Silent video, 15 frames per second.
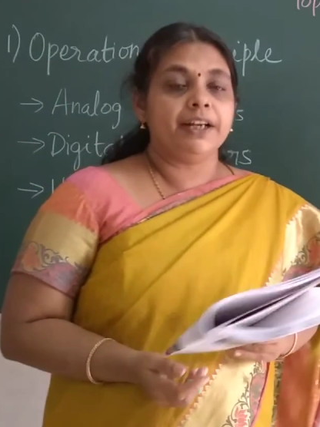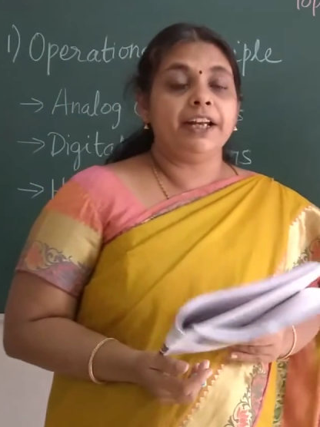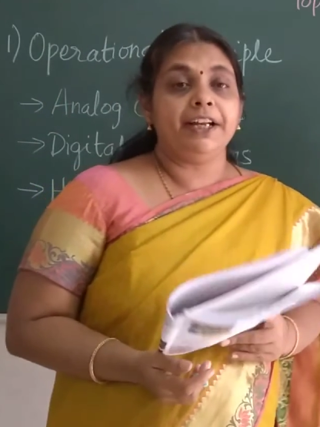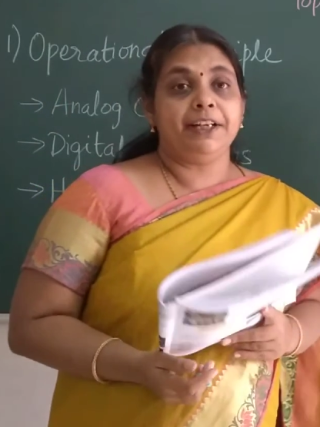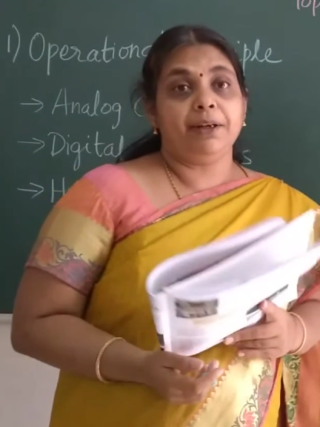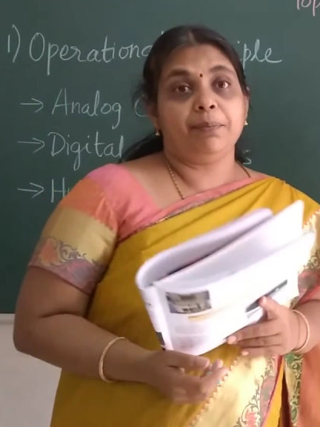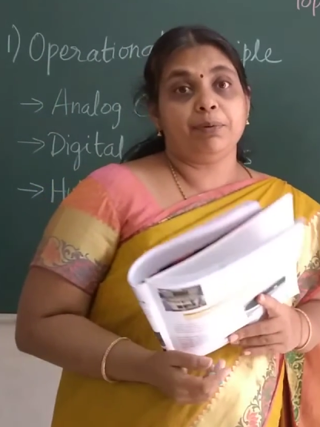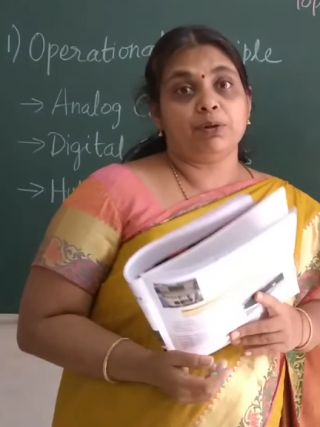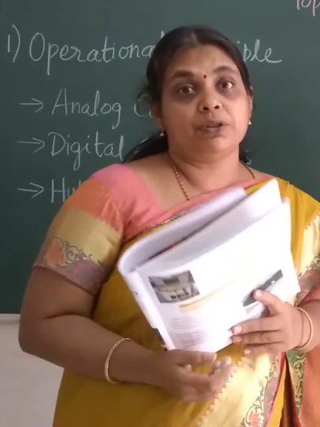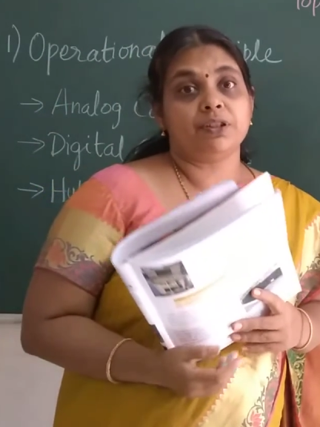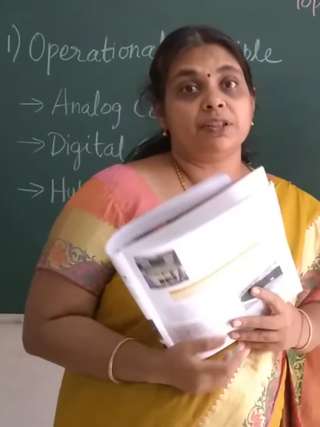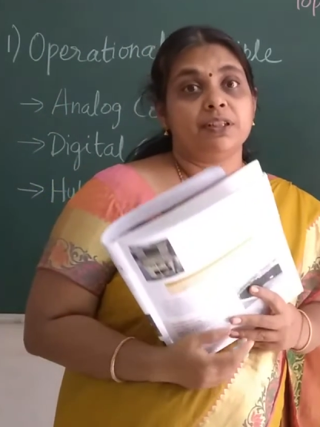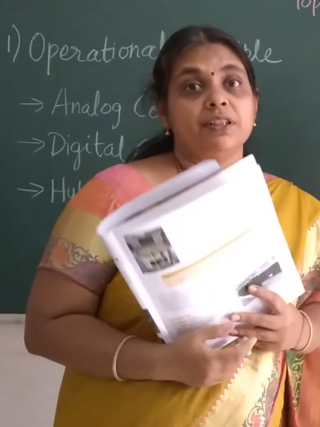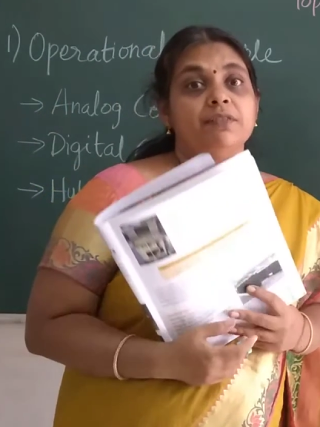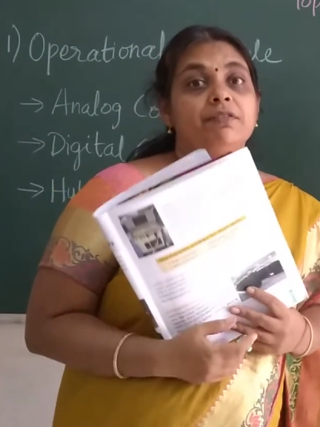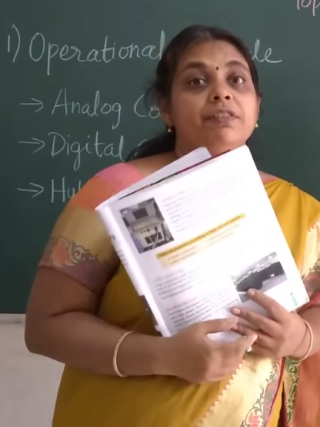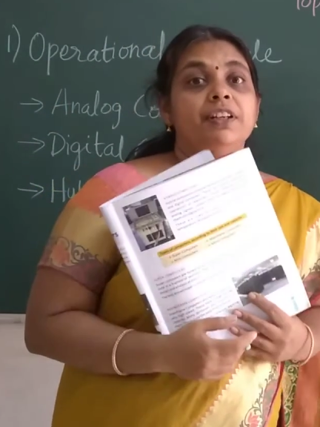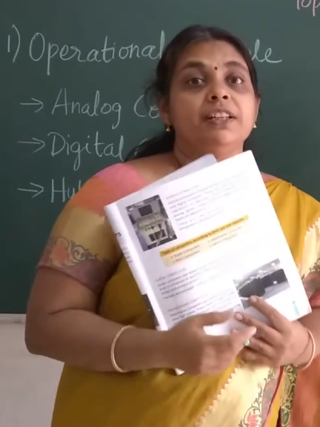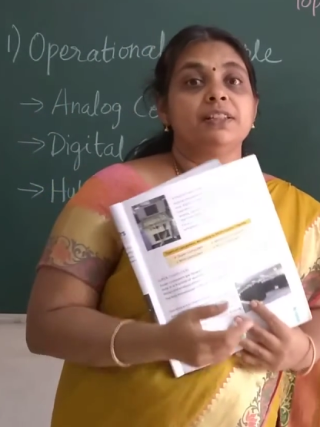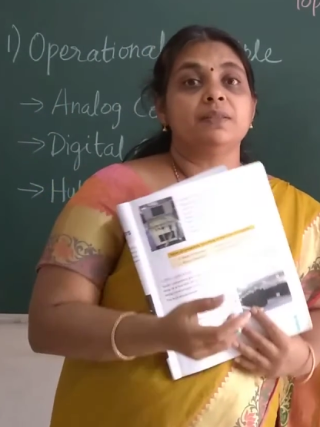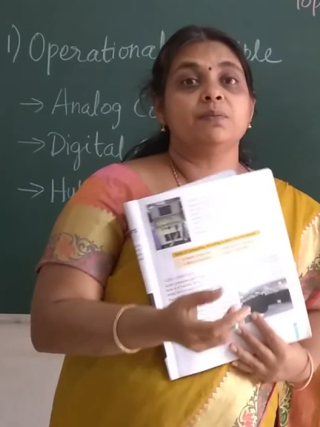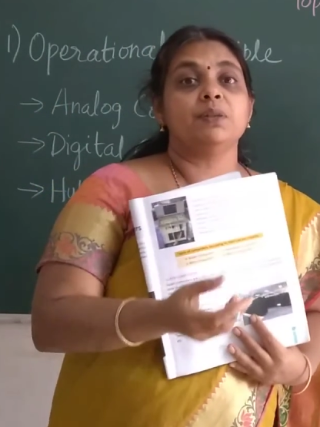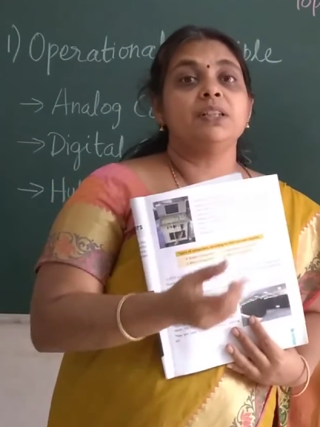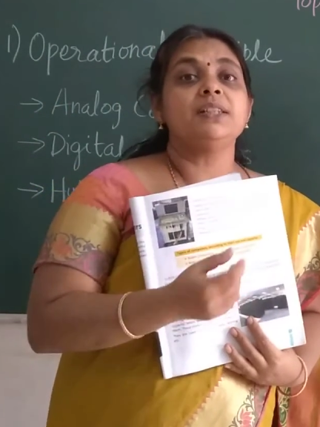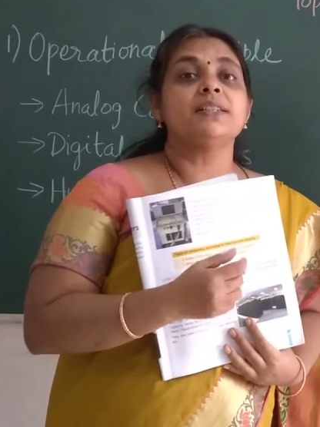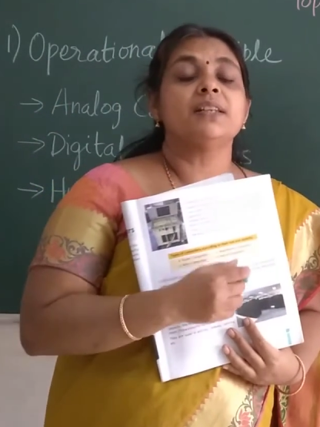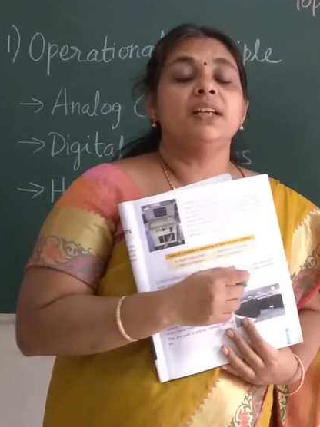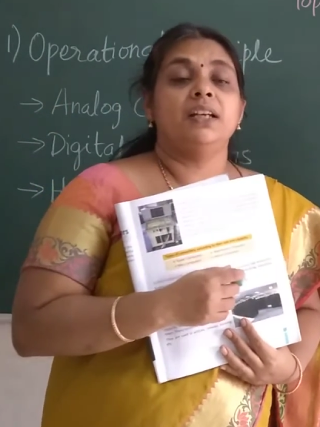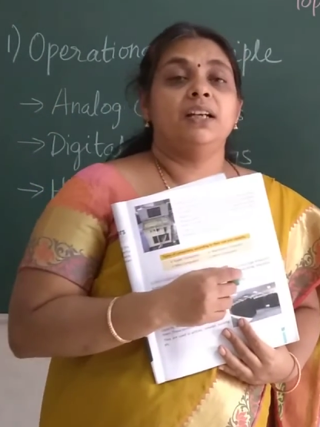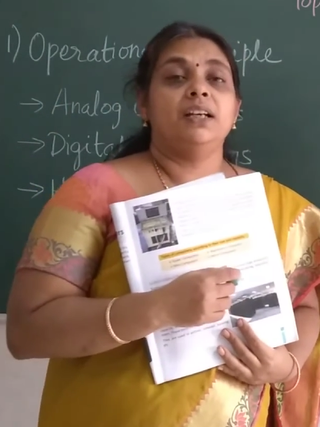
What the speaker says: Data processing fields means,